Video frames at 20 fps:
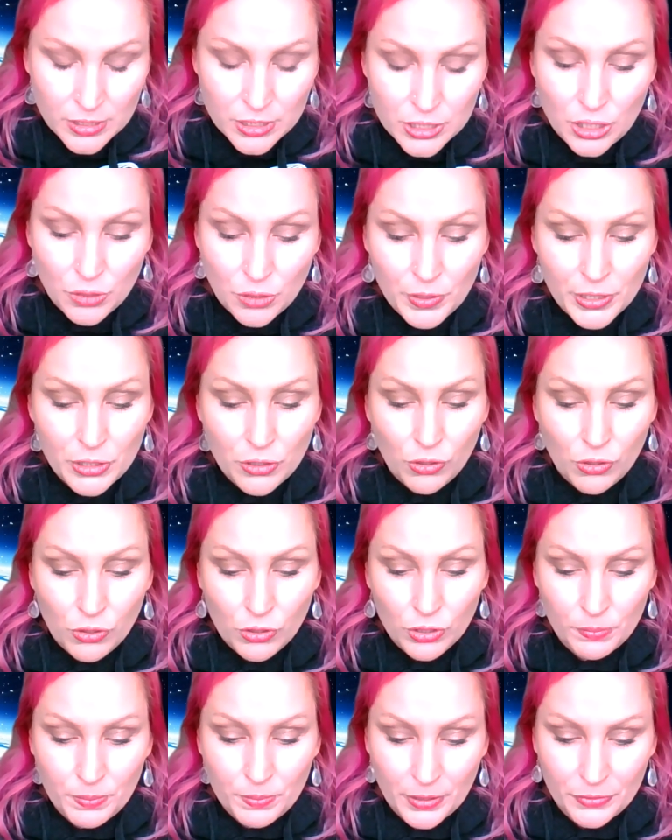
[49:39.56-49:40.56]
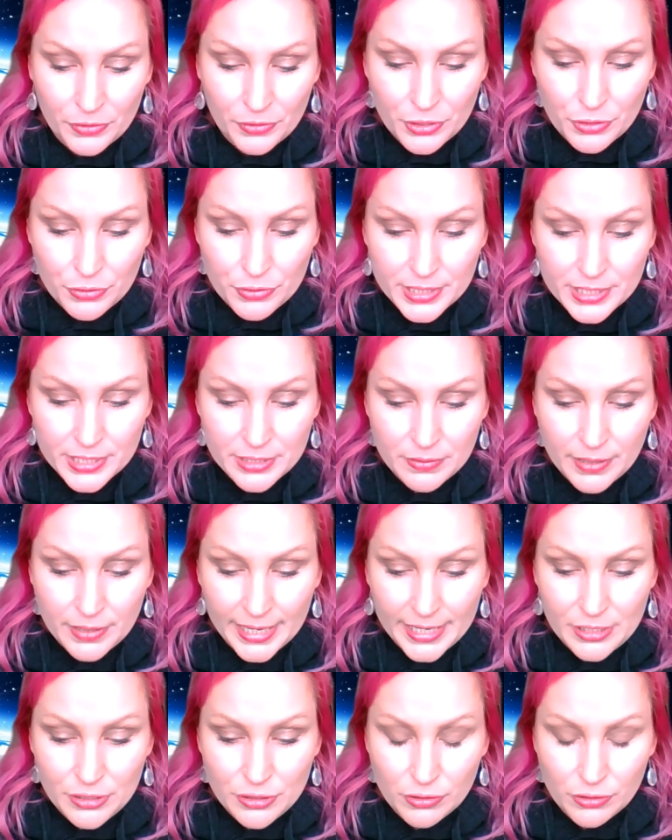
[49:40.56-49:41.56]
So we call upon the crystal
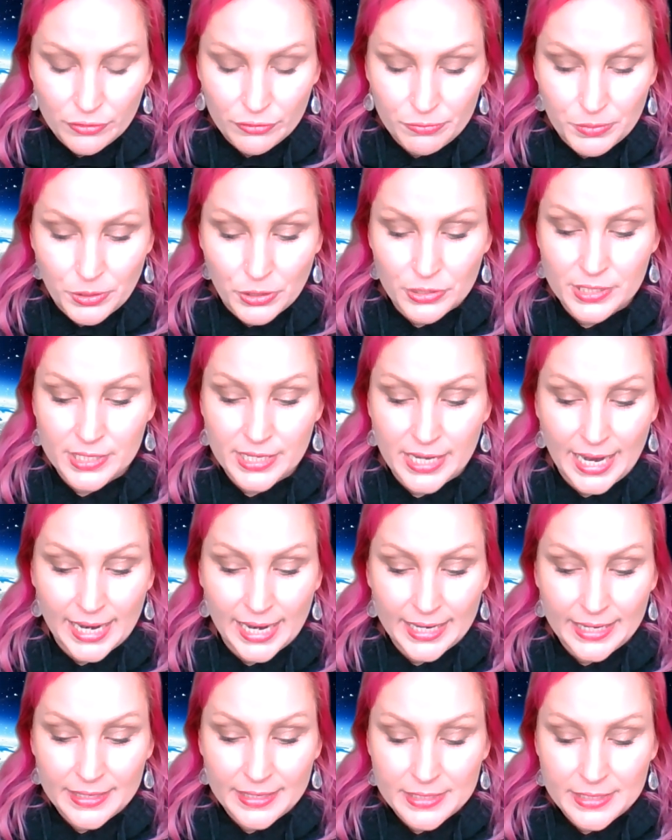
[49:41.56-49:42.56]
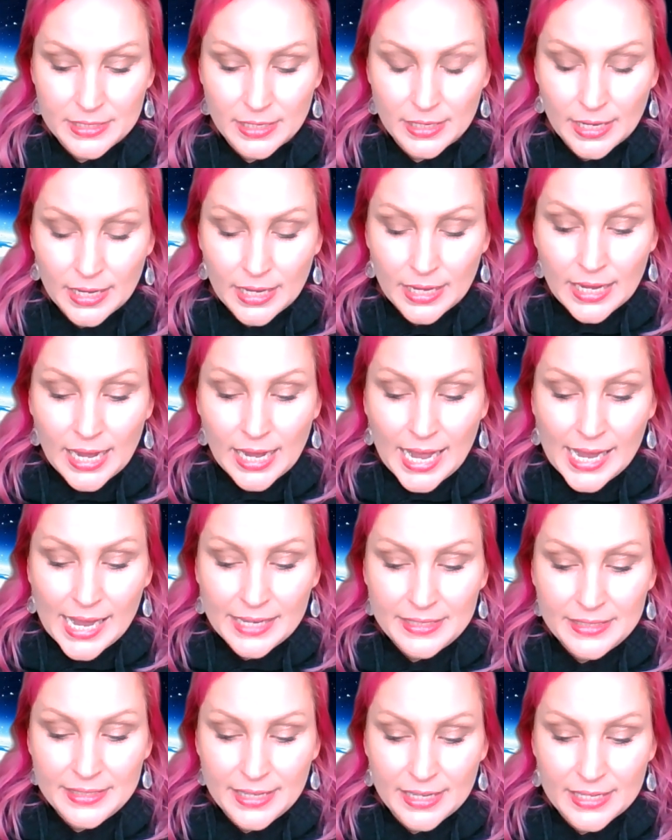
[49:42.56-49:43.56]
angel of moss agate
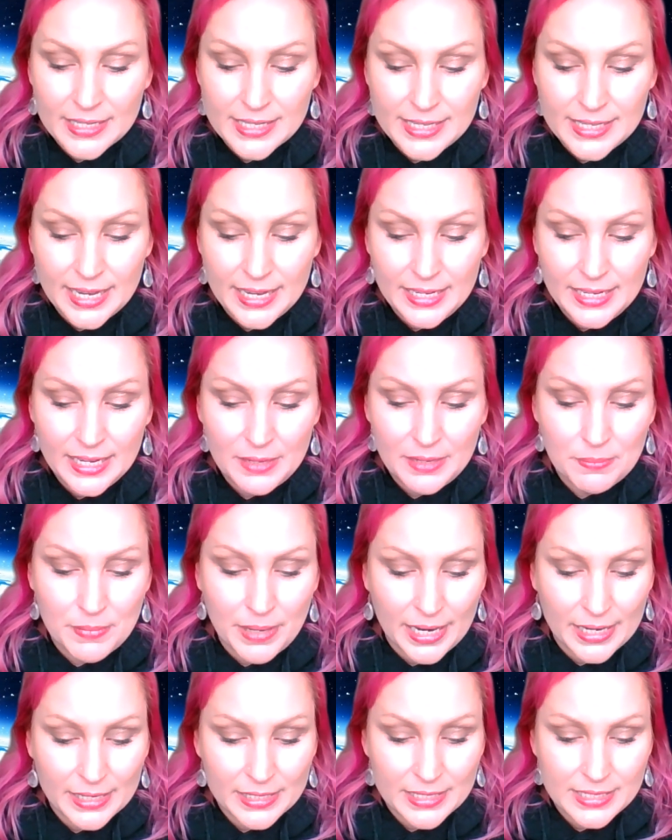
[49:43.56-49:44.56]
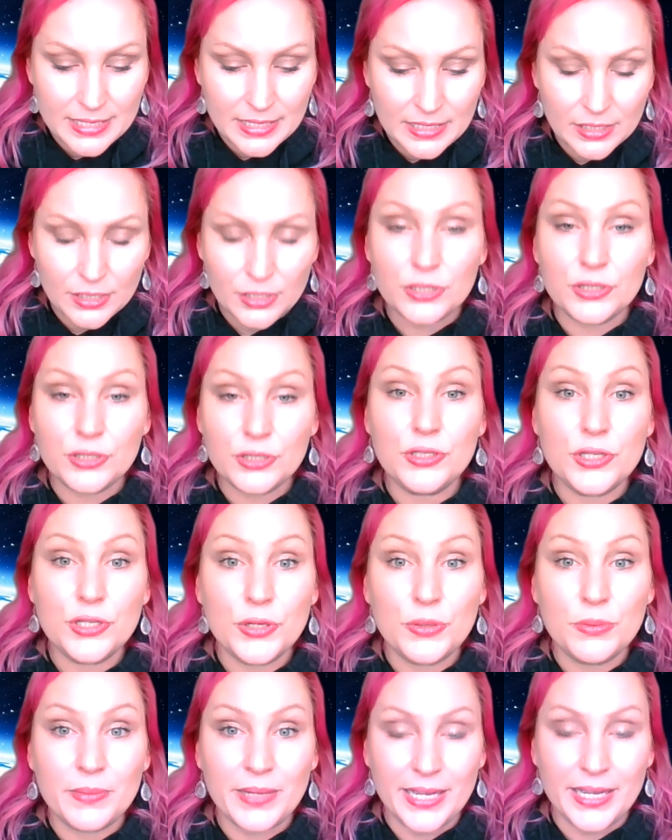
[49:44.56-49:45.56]
and ascended master
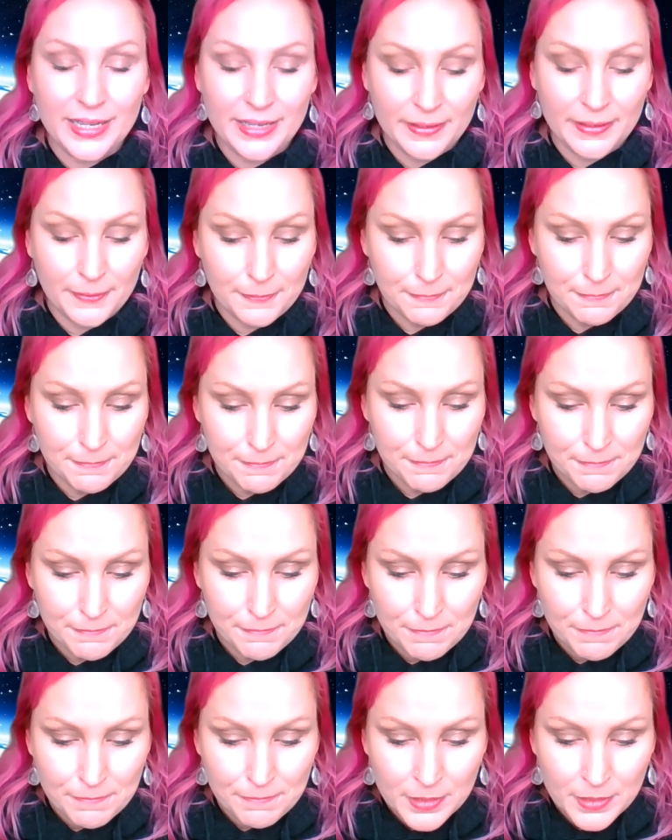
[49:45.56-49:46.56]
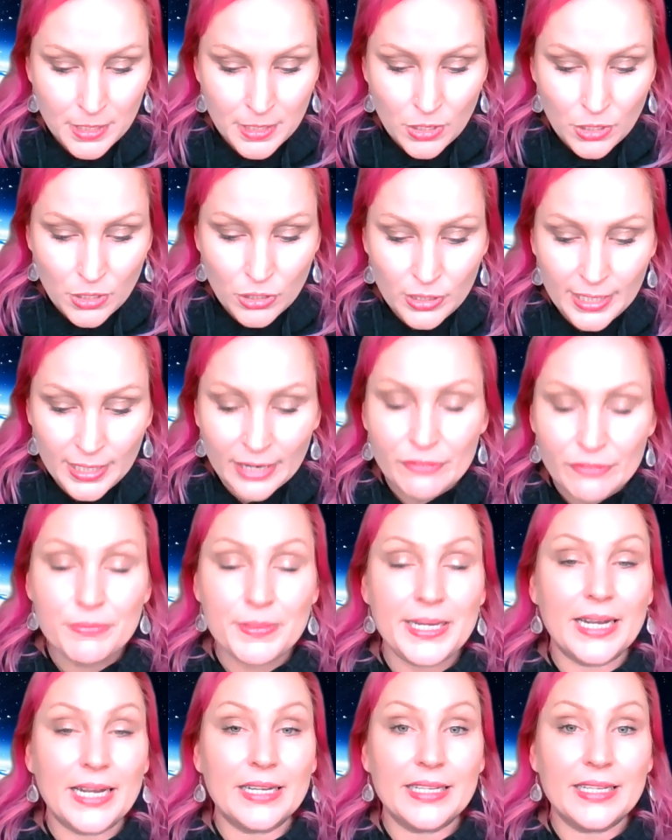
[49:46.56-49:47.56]
Kutumi, who love
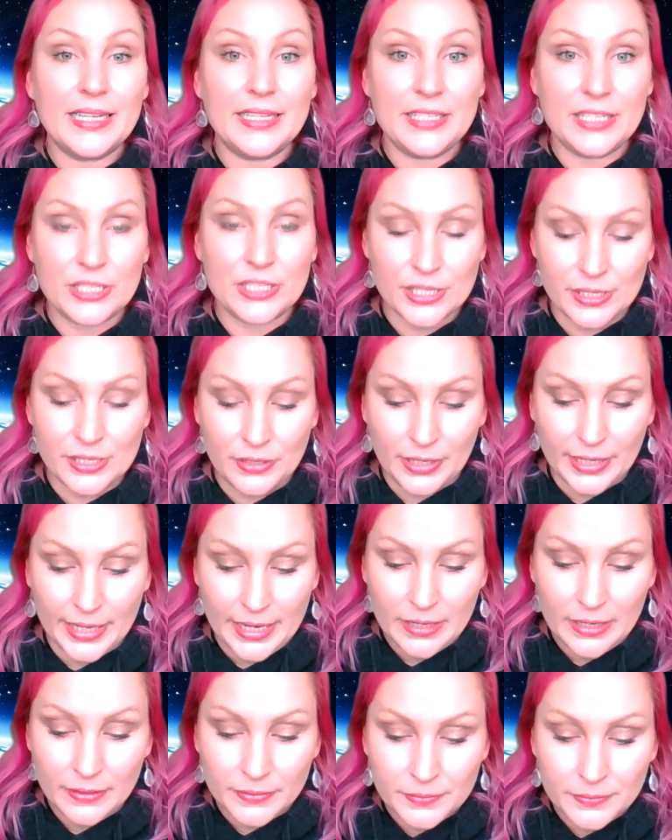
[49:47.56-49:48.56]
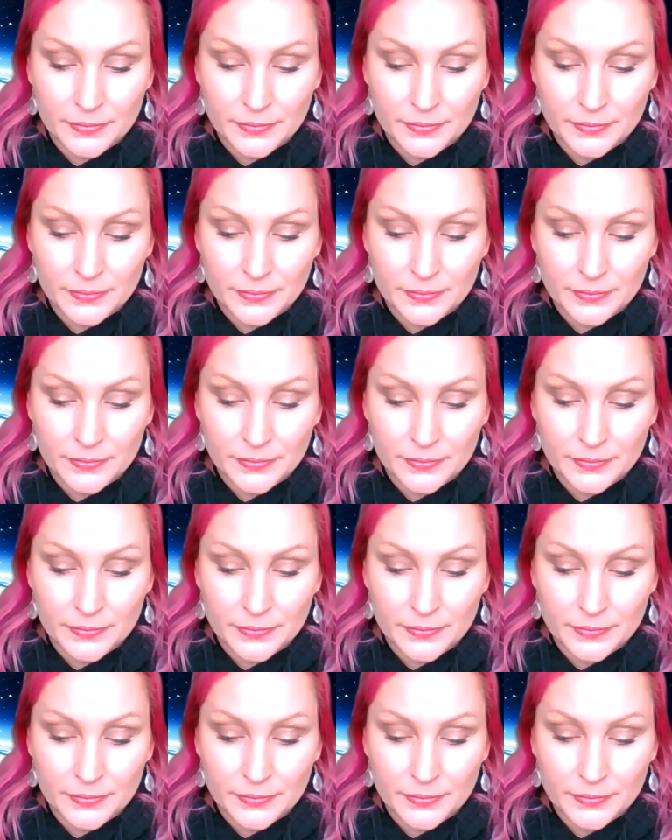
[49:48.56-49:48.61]
me unconditionally.